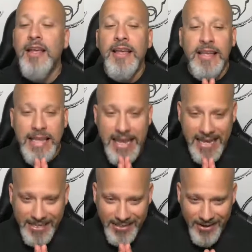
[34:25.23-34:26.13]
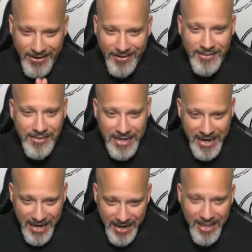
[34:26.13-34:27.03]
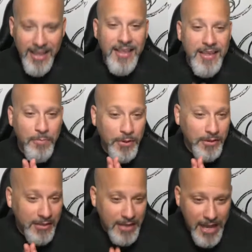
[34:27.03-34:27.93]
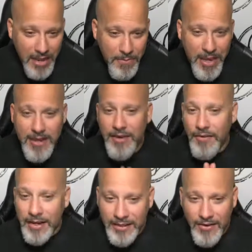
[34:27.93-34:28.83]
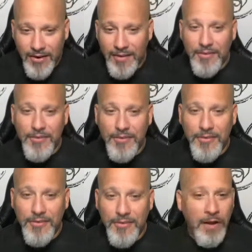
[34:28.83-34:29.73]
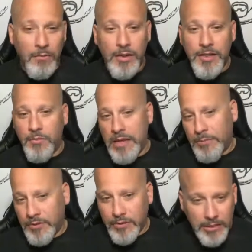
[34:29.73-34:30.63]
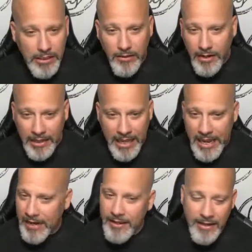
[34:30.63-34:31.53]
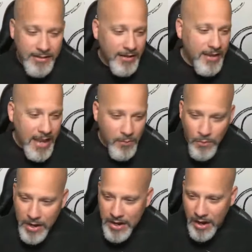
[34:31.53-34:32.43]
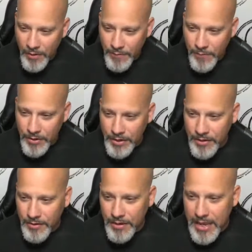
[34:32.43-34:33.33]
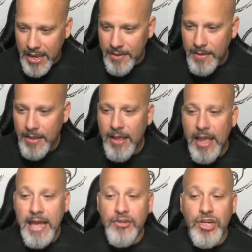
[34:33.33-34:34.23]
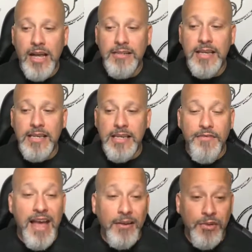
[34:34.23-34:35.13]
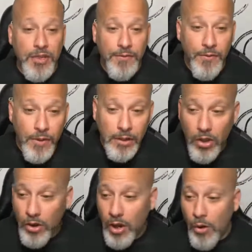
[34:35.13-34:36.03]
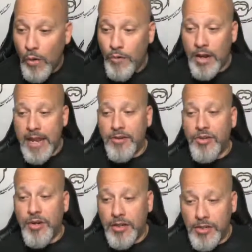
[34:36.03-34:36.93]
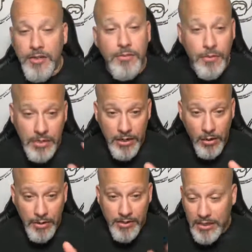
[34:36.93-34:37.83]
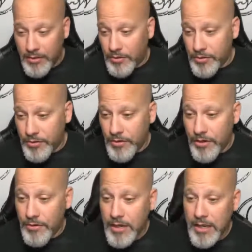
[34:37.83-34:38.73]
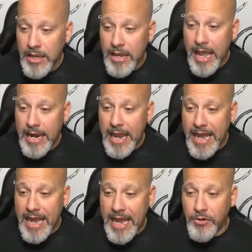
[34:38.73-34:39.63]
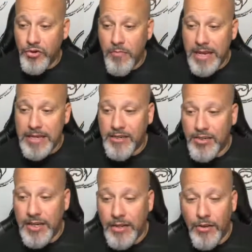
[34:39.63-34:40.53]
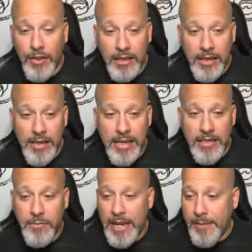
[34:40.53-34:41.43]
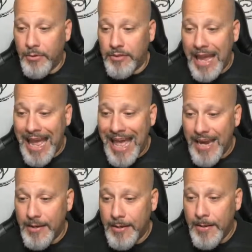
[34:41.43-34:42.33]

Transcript: Yes, sir. See, you put the time in, you write the article, you get it published, people start to look at that. It's a net win there for you, okay? And John says he vouches for the logo overlay instructions, which I know I sent those to you, and it has been a tremendous skill that he's been able to add.